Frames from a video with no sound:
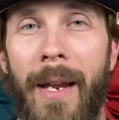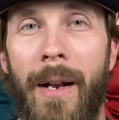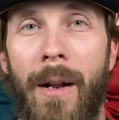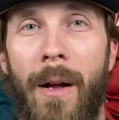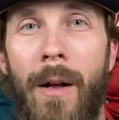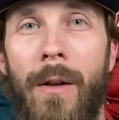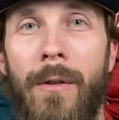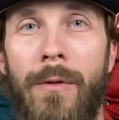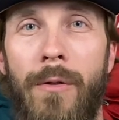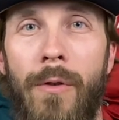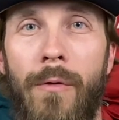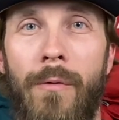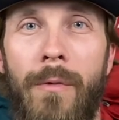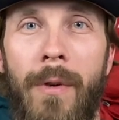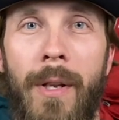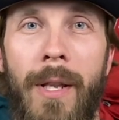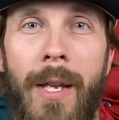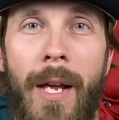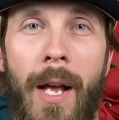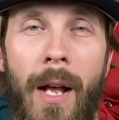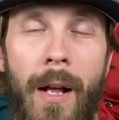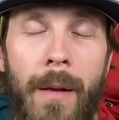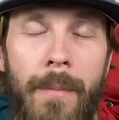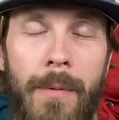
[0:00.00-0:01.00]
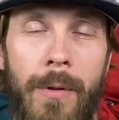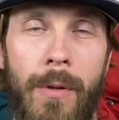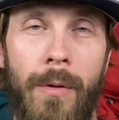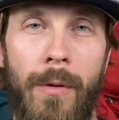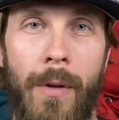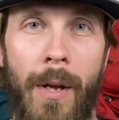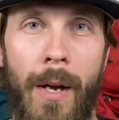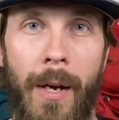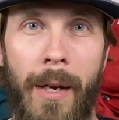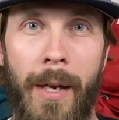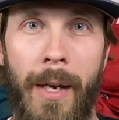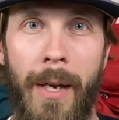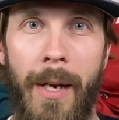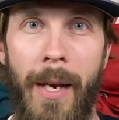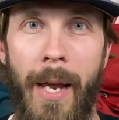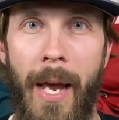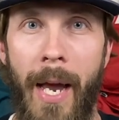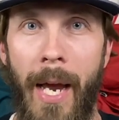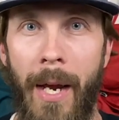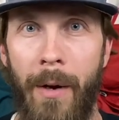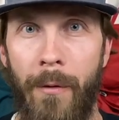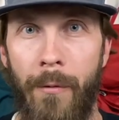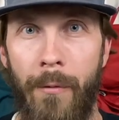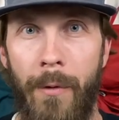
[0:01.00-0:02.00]
also really helps you lock in
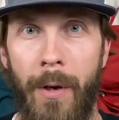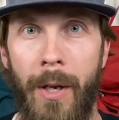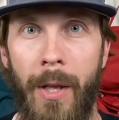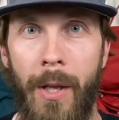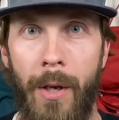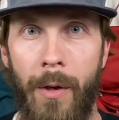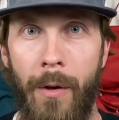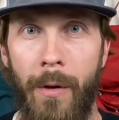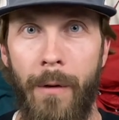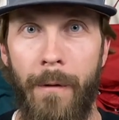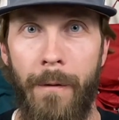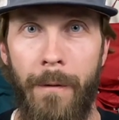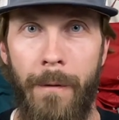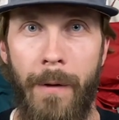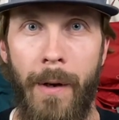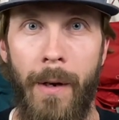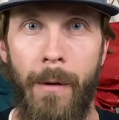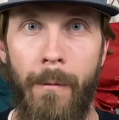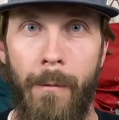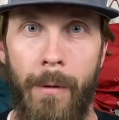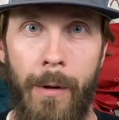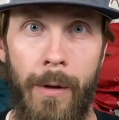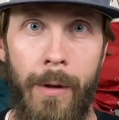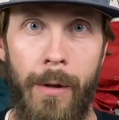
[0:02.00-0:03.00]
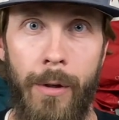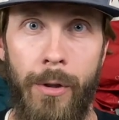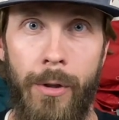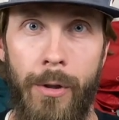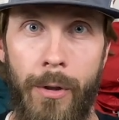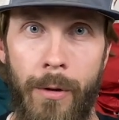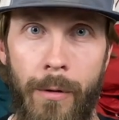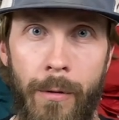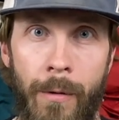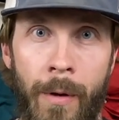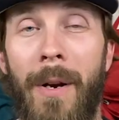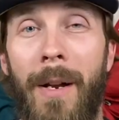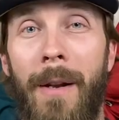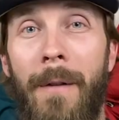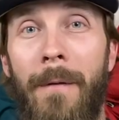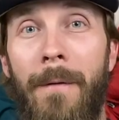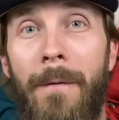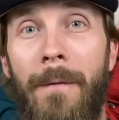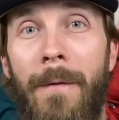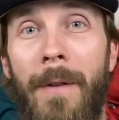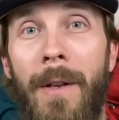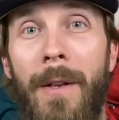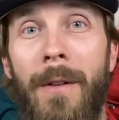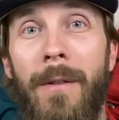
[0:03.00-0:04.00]
a really good fit with the shoe. It
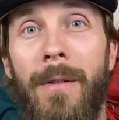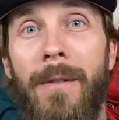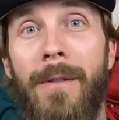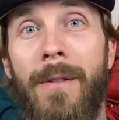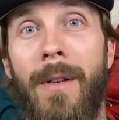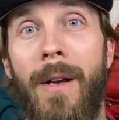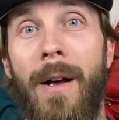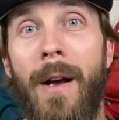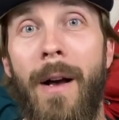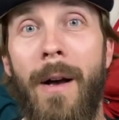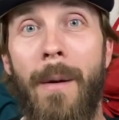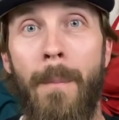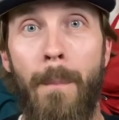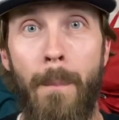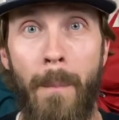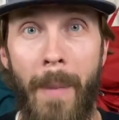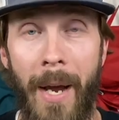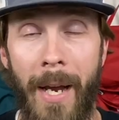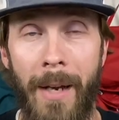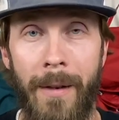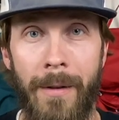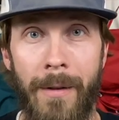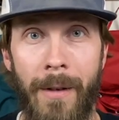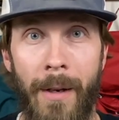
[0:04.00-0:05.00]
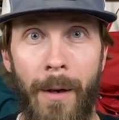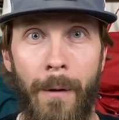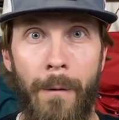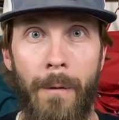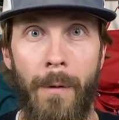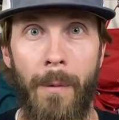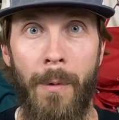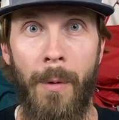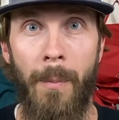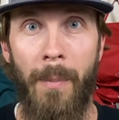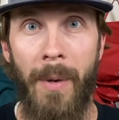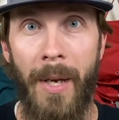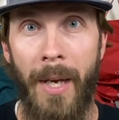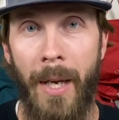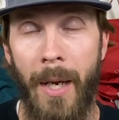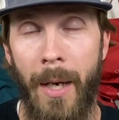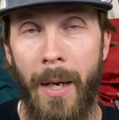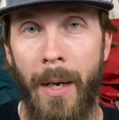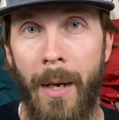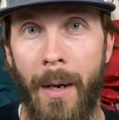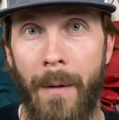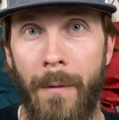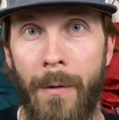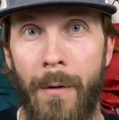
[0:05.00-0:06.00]
feels amazing. From the
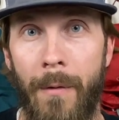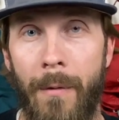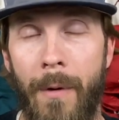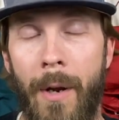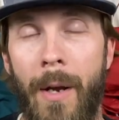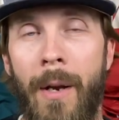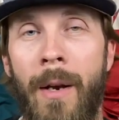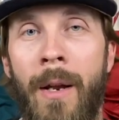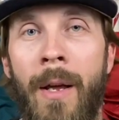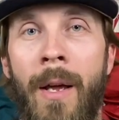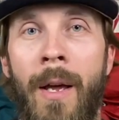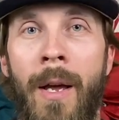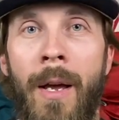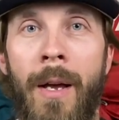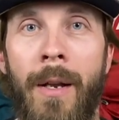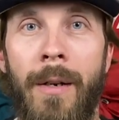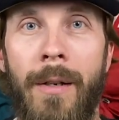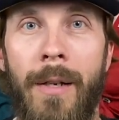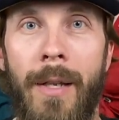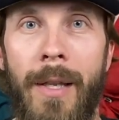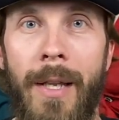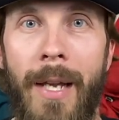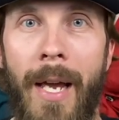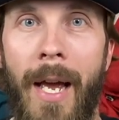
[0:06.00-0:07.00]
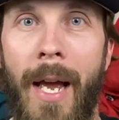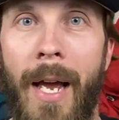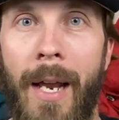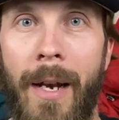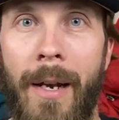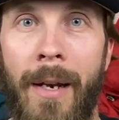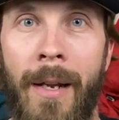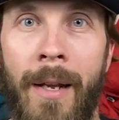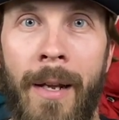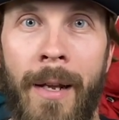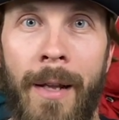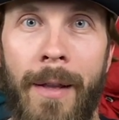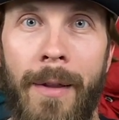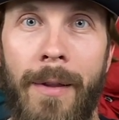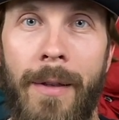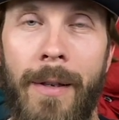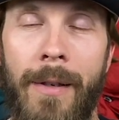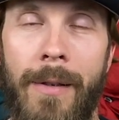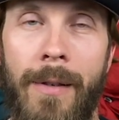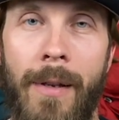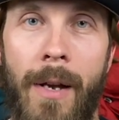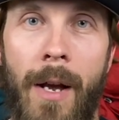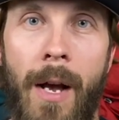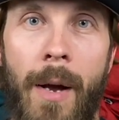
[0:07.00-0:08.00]
beginning of the run to the end,
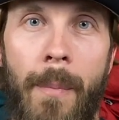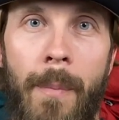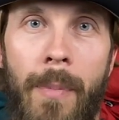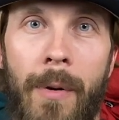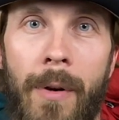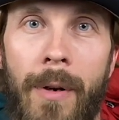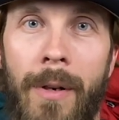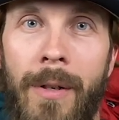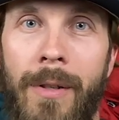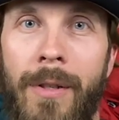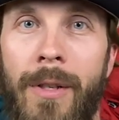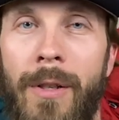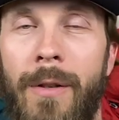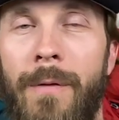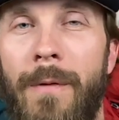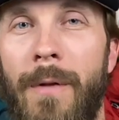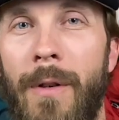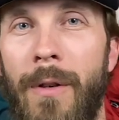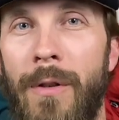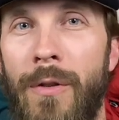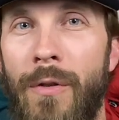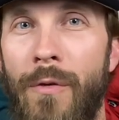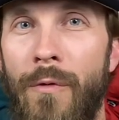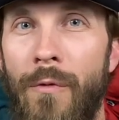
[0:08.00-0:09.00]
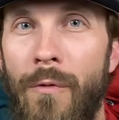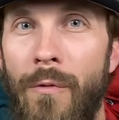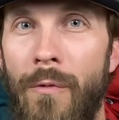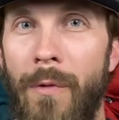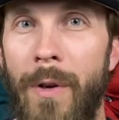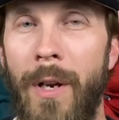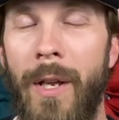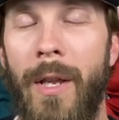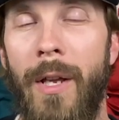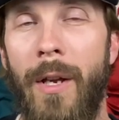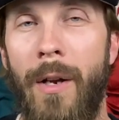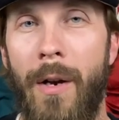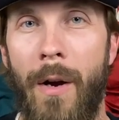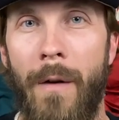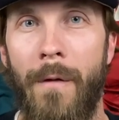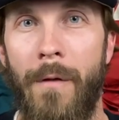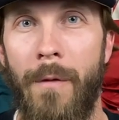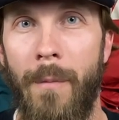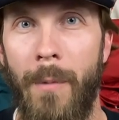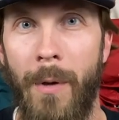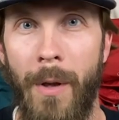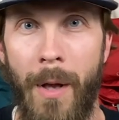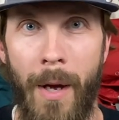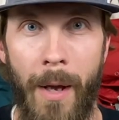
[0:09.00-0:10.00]
this upper just feels really
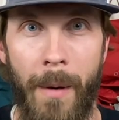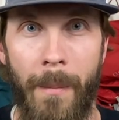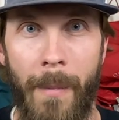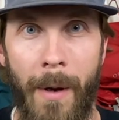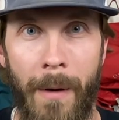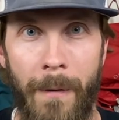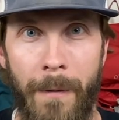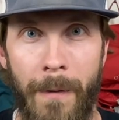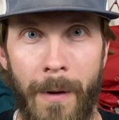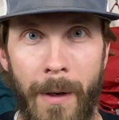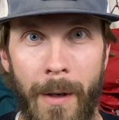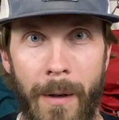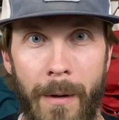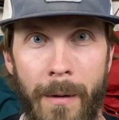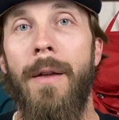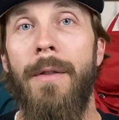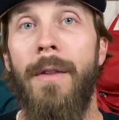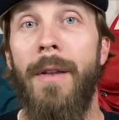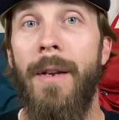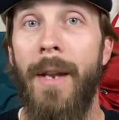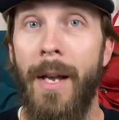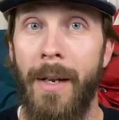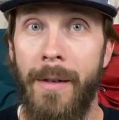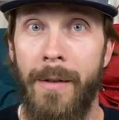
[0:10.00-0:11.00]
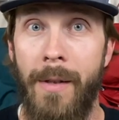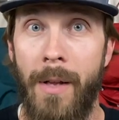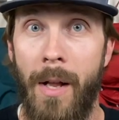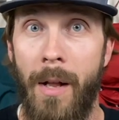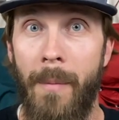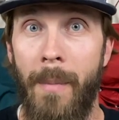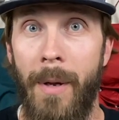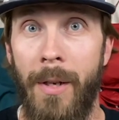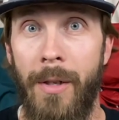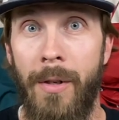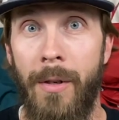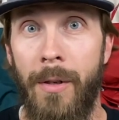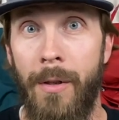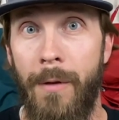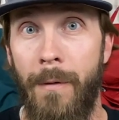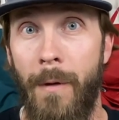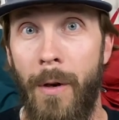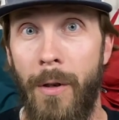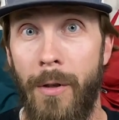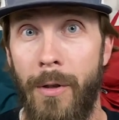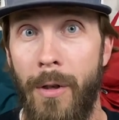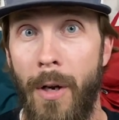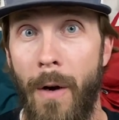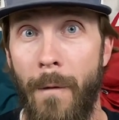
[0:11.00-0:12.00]
comfortable on my feet. The next thing I'll mention as
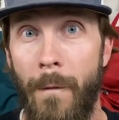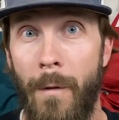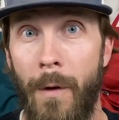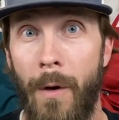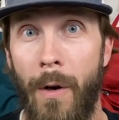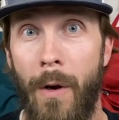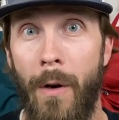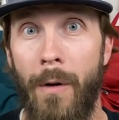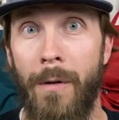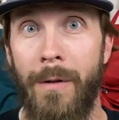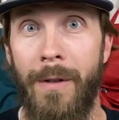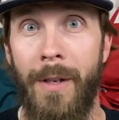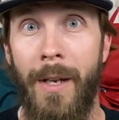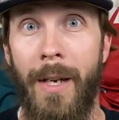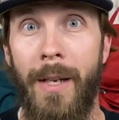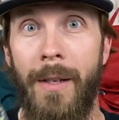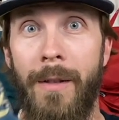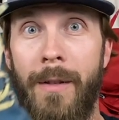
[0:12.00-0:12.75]
far as comfort goes is